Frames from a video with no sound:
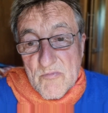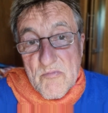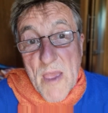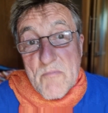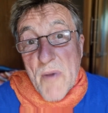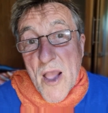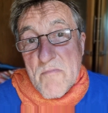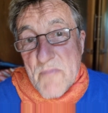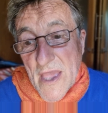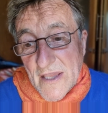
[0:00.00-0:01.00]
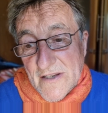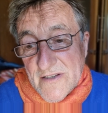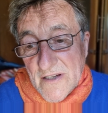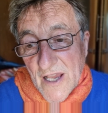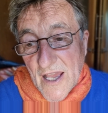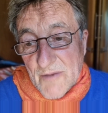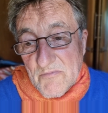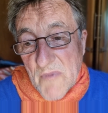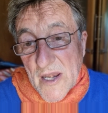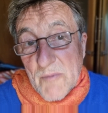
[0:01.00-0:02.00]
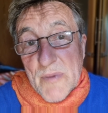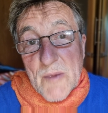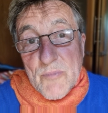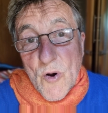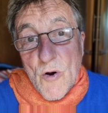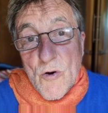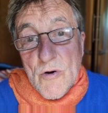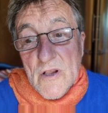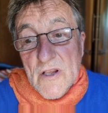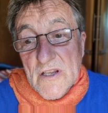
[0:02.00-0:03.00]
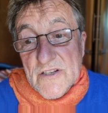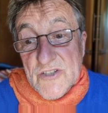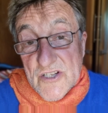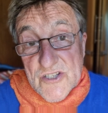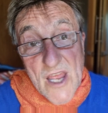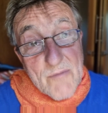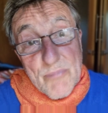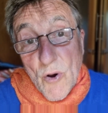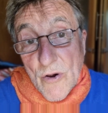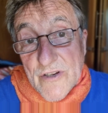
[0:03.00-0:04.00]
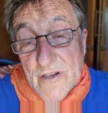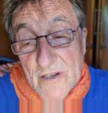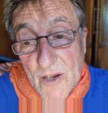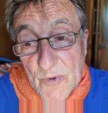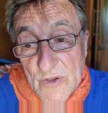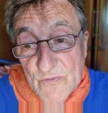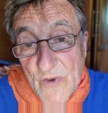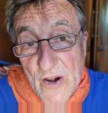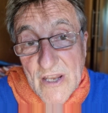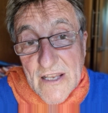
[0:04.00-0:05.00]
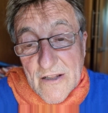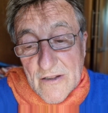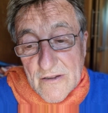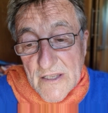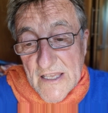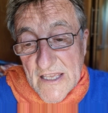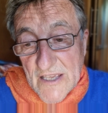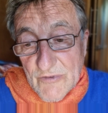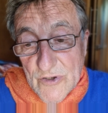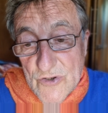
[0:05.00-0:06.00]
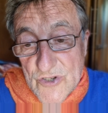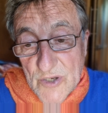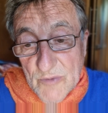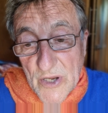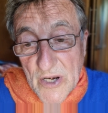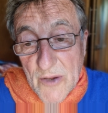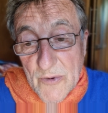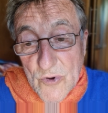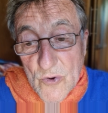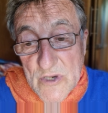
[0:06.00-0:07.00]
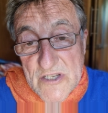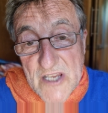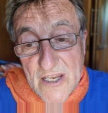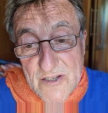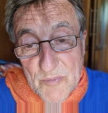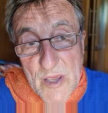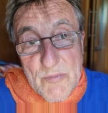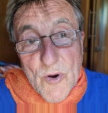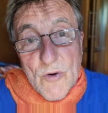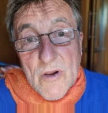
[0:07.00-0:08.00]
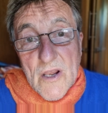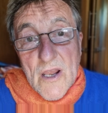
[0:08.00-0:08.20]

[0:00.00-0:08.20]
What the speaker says: bit by bit, and many people just stay put with very little evolution. But I would always say to people,